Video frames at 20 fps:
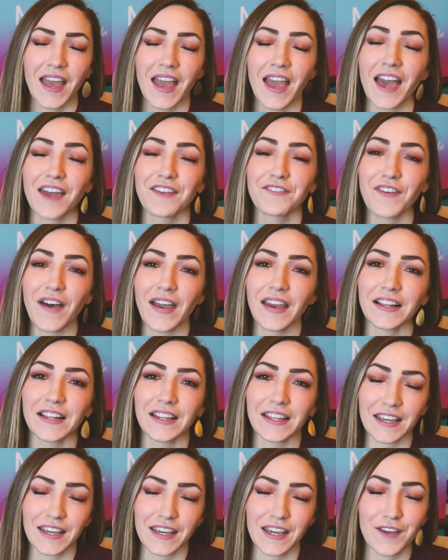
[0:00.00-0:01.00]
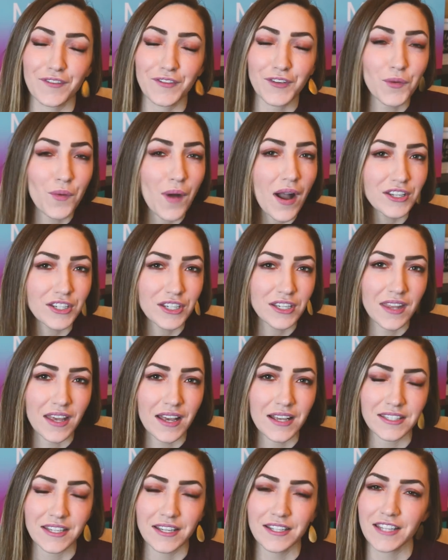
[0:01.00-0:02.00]
And finally, if you're watching
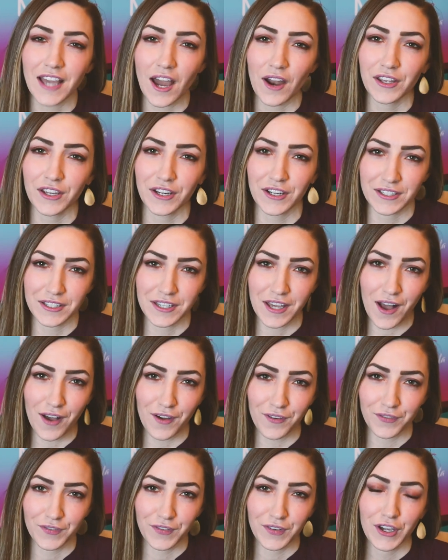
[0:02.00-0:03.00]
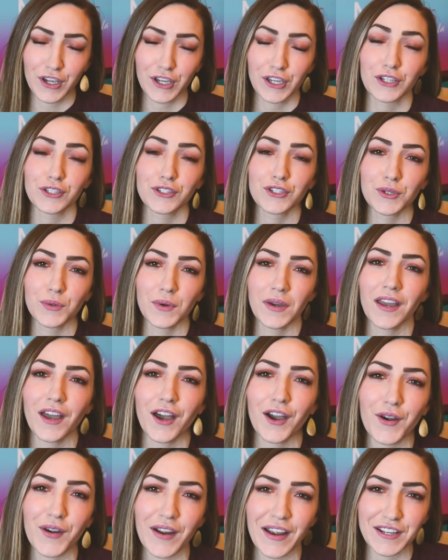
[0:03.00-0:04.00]
this and doubting yourself, you're doing
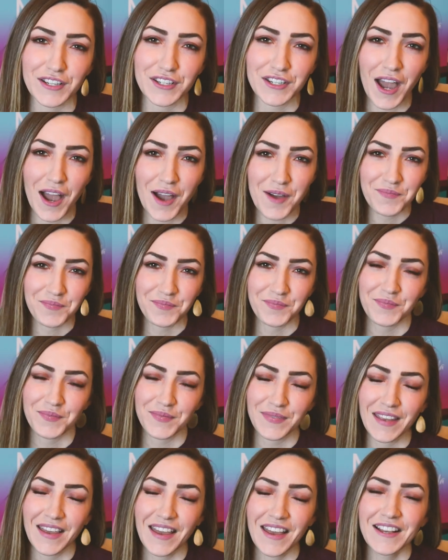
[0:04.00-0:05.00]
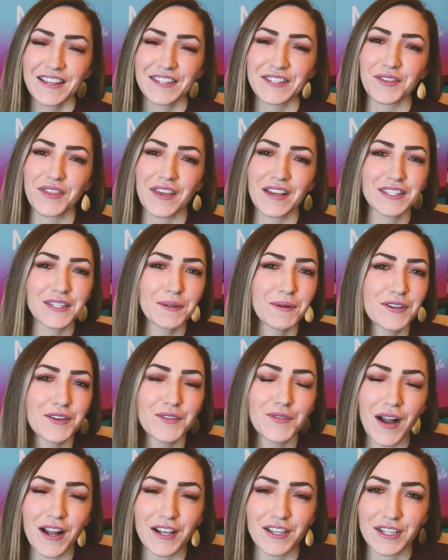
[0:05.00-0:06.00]
a great job. So thanks so much for
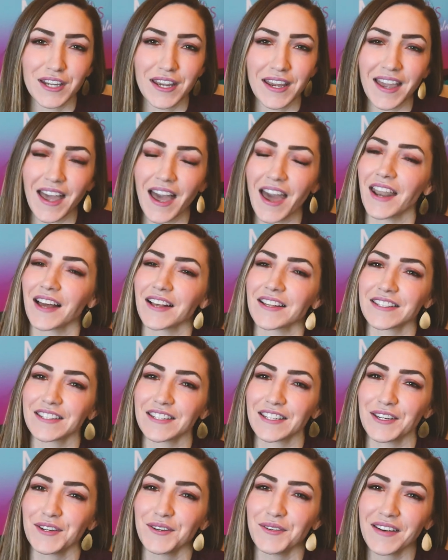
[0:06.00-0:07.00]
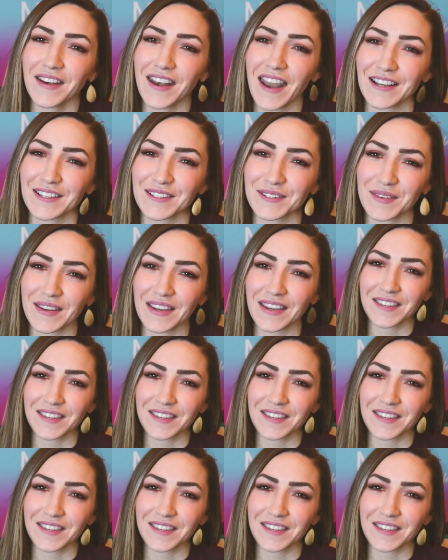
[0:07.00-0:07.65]
watching, and I'll see you next week.